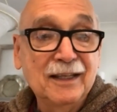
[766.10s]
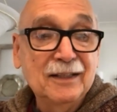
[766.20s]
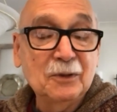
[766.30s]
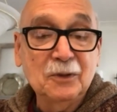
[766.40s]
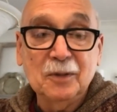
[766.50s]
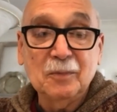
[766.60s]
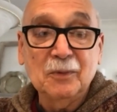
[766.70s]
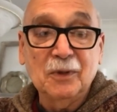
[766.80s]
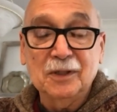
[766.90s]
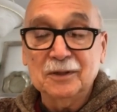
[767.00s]
don't get me
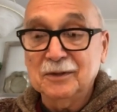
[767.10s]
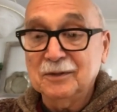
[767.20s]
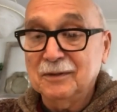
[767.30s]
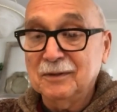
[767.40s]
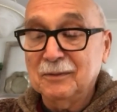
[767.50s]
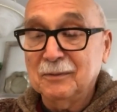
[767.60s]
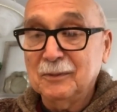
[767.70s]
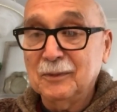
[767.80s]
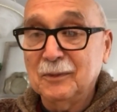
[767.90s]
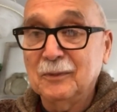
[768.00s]
wrong, there's
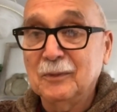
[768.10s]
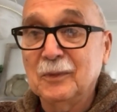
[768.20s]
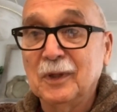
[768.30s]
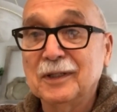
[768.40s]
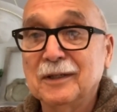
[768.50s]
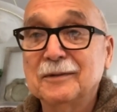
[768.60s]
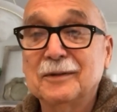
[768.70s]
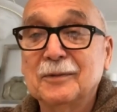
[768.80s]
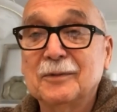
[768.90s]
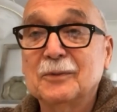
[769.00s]

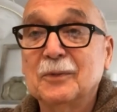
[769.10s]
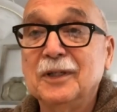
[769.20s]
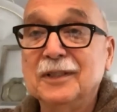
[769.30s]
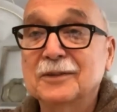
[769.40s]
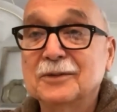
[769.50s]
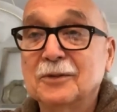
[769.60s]
running is a